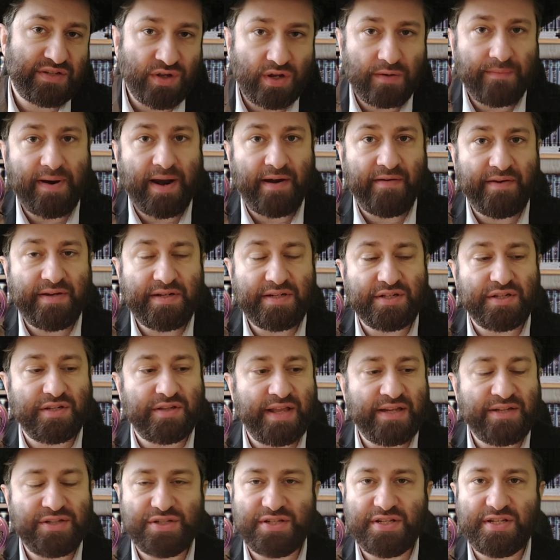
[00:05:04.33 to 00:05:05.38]
is not marriage,
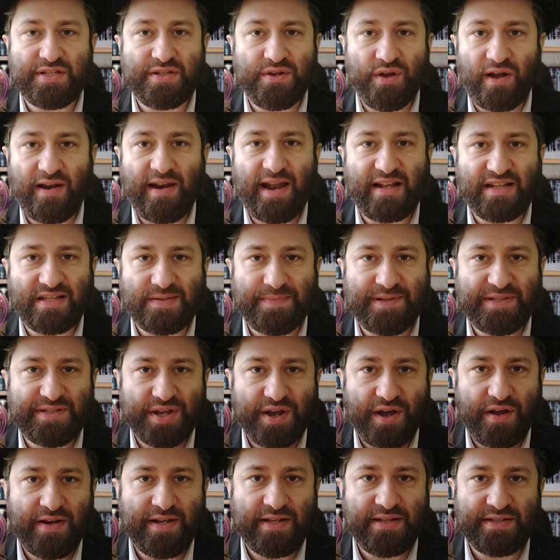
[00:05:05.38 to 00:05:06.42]
then she's not allowed to be
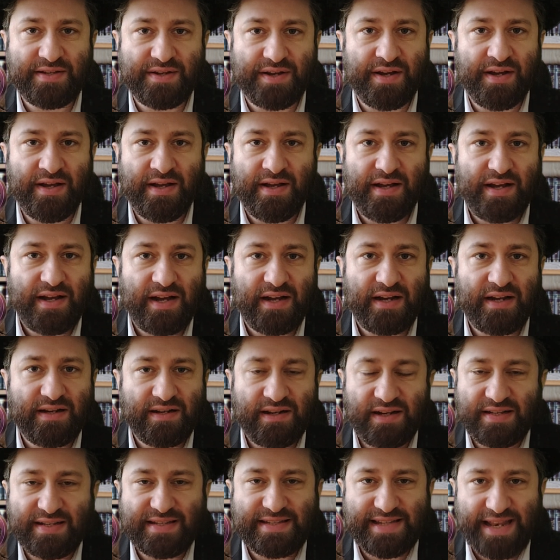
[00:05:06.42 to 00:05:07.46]
turned into
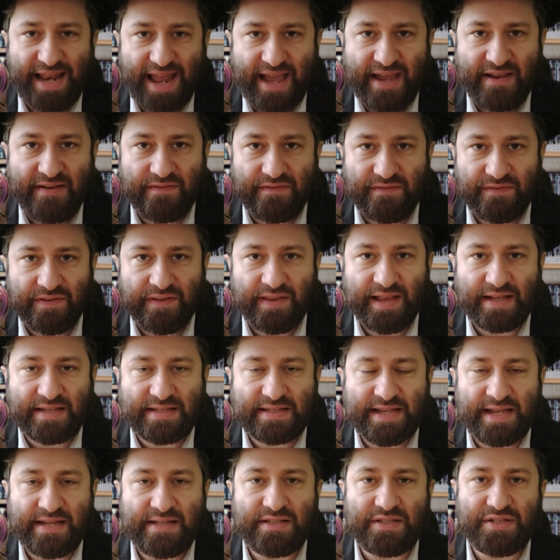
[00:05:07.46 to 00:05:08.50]
a slave in that
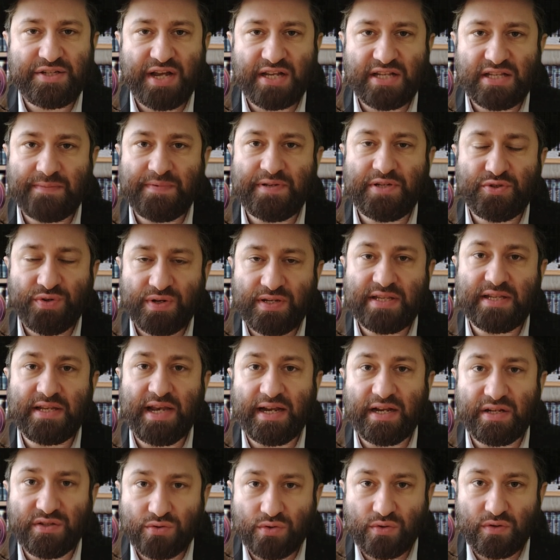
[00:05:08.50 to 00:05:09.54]
sense. She has to be treated
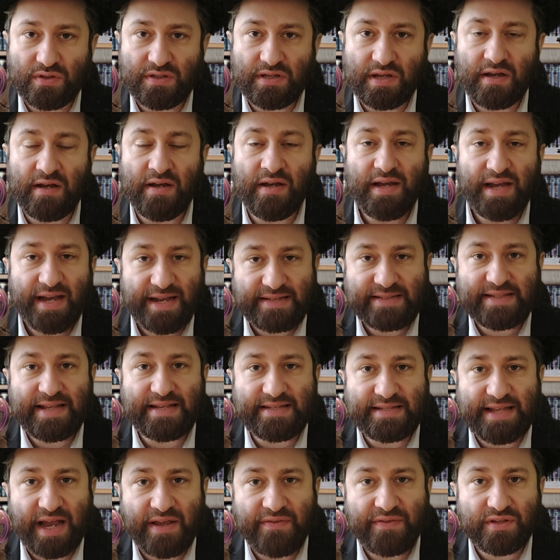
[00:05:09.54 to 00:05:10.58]
like a daughter. It
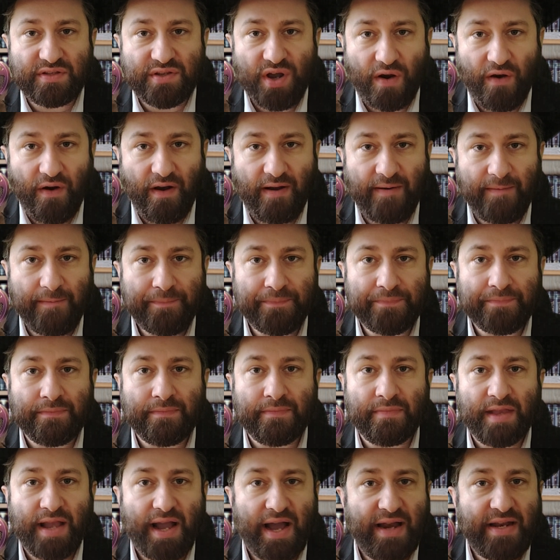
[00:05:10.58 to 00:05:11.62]
says that in the Torah.
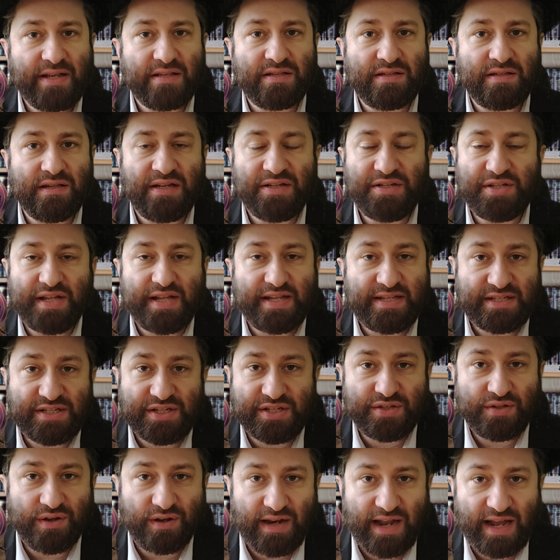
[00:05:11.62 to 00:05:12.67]

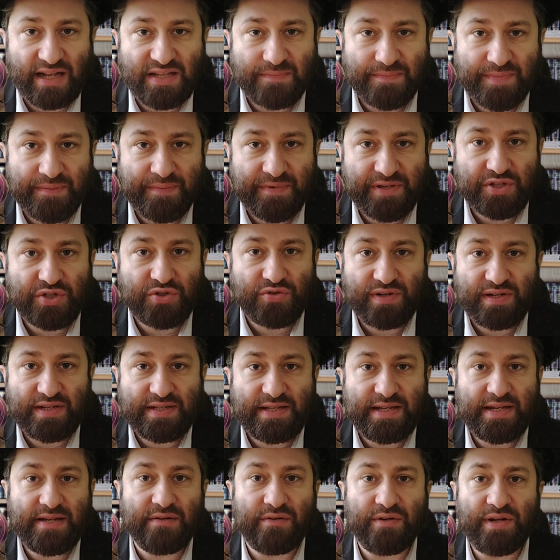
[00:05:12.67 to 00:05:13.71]
She's not allowed to be
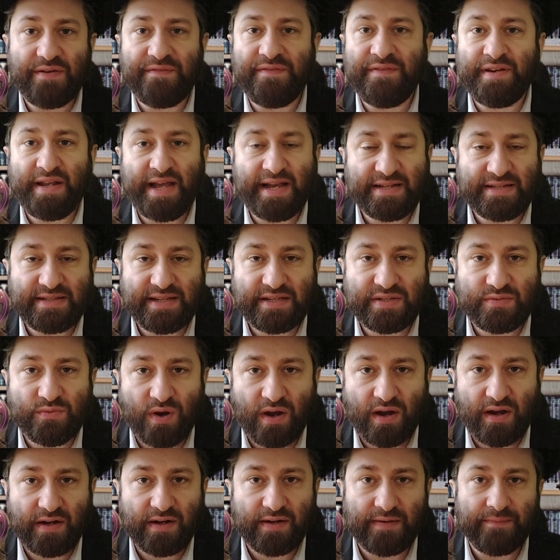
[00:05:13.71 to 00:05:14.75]
mistreated or given excess
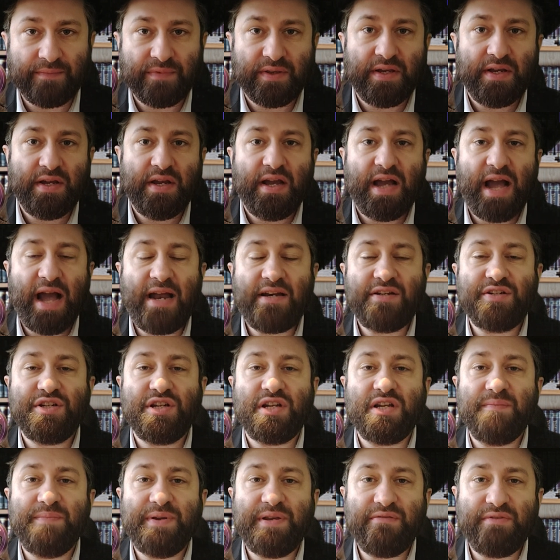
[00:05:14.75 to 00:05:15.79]
work. And she
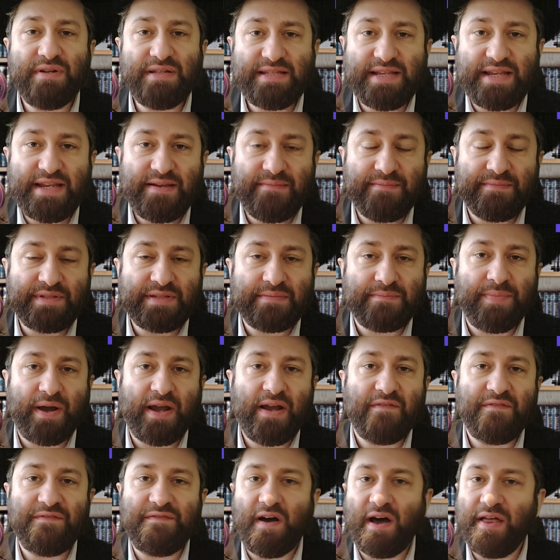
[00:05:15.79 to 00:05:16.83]
can be redeemed by
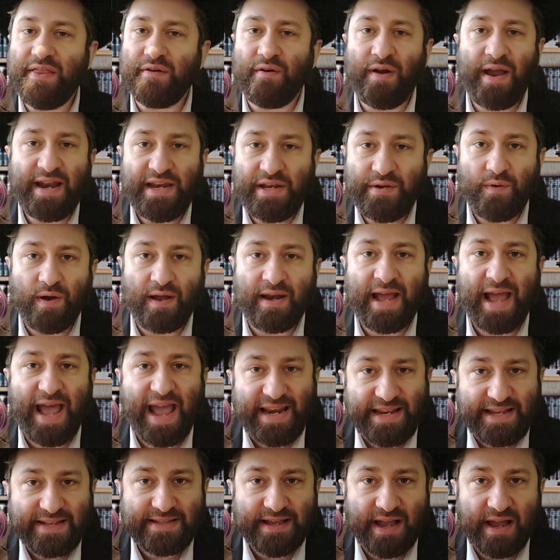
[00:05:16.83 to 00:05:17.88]
her father or anyone at
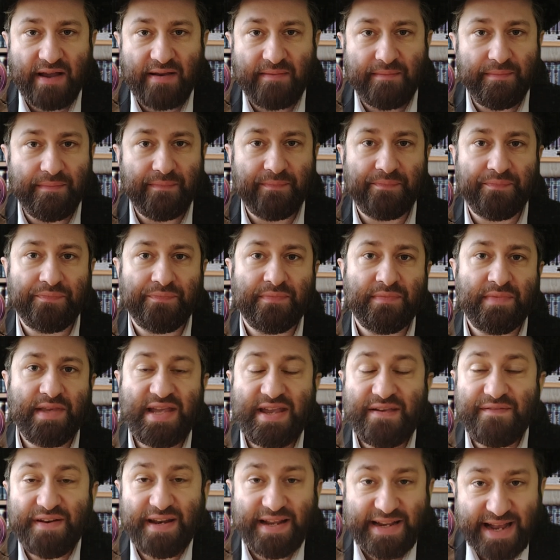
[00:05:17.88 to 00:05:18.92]
any time,
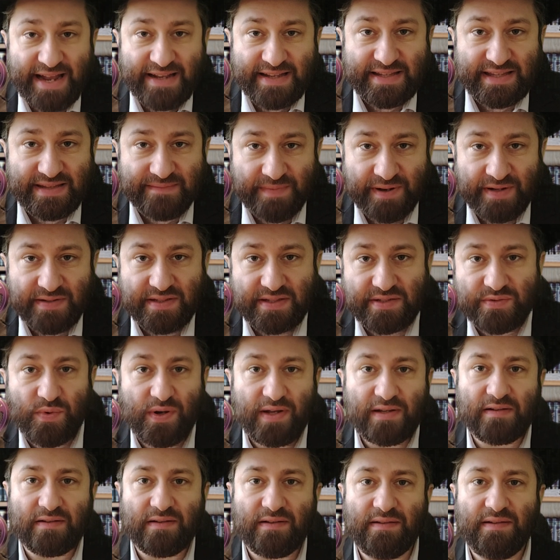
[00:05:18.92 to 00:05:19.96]
even against the master's
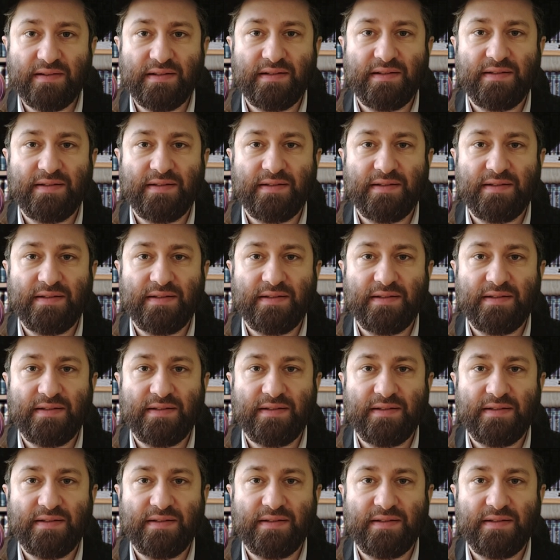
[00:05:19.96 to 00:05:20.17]
will.